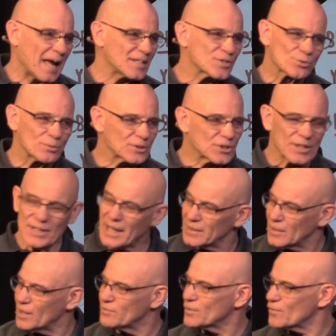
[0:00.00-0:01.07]
I just want to tell you,
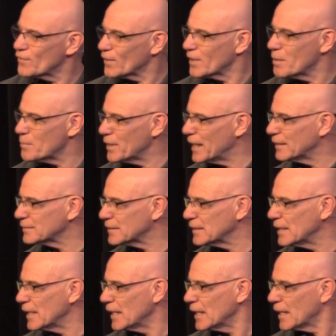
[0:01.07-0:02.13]
I love you for coming out
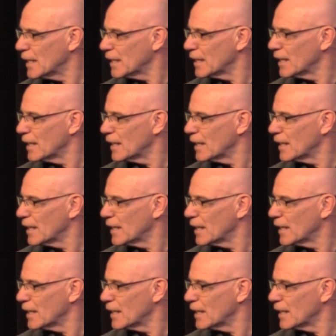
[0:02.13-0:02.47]
today.